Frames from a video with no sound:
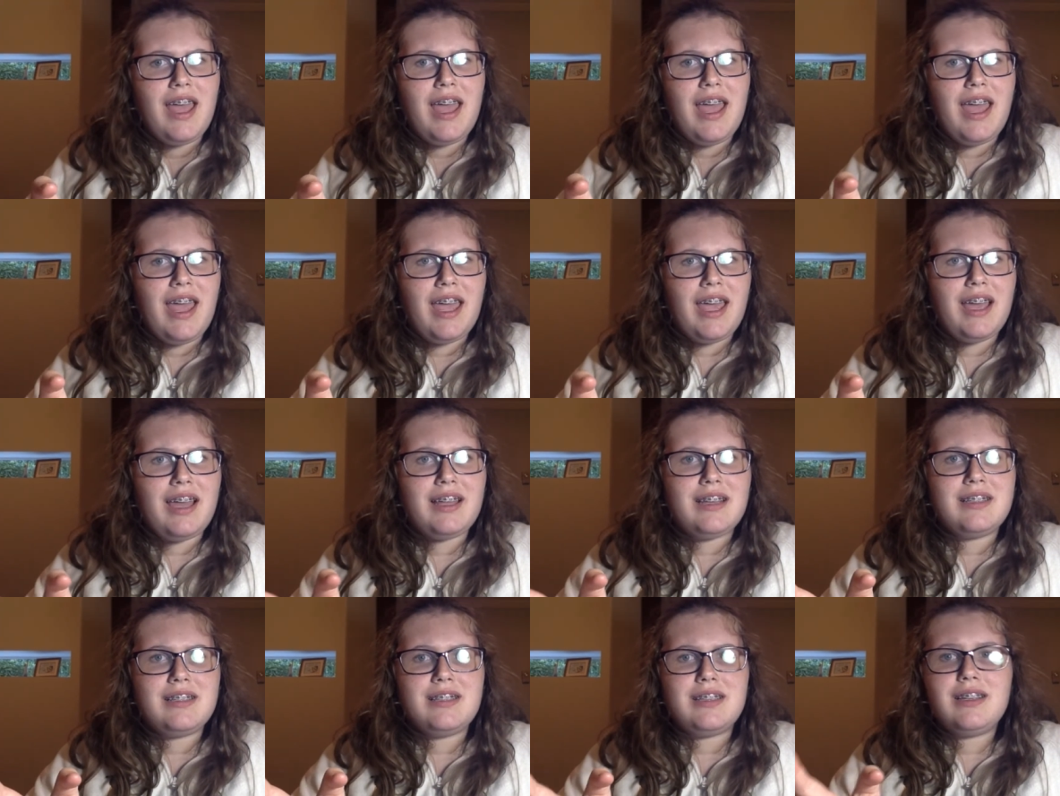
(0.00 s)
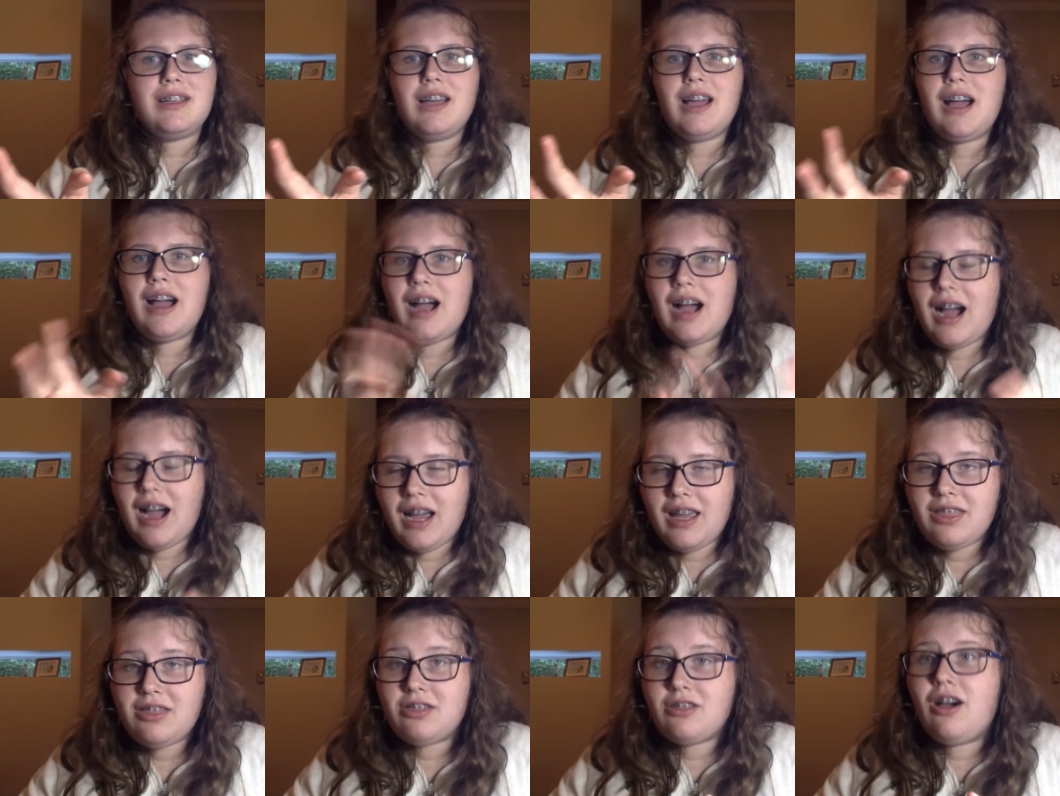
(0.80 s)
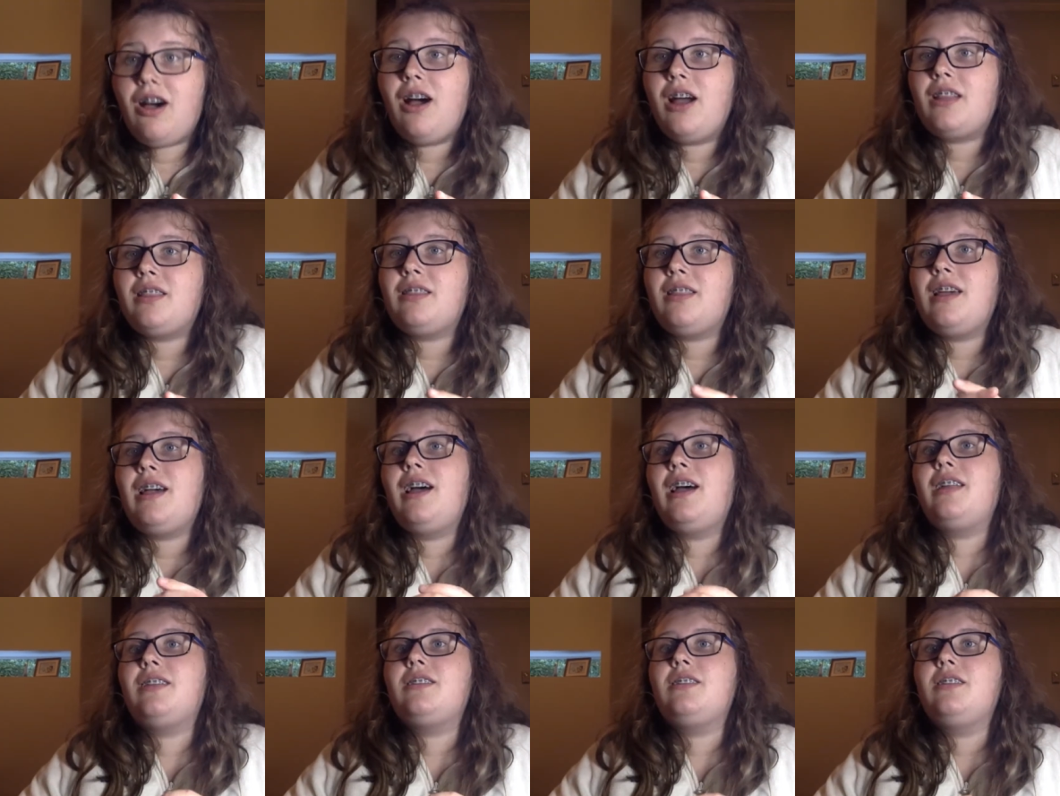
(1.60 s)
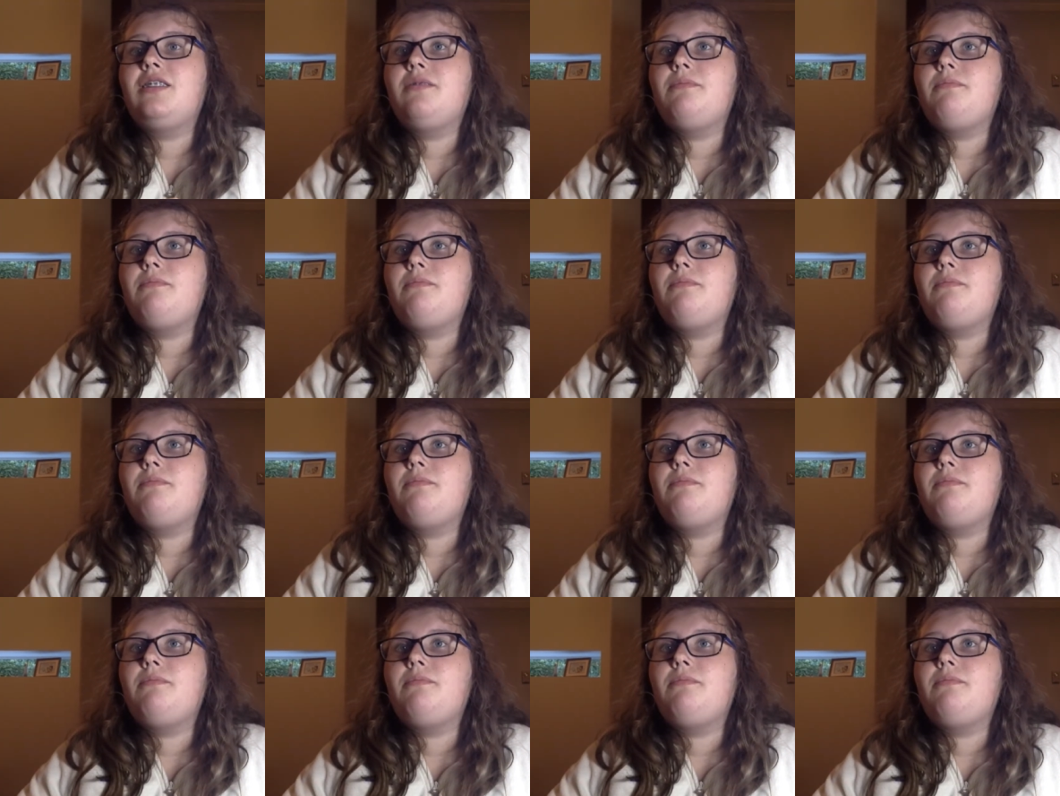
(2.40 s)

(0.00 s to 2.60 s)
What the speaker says: and I thought that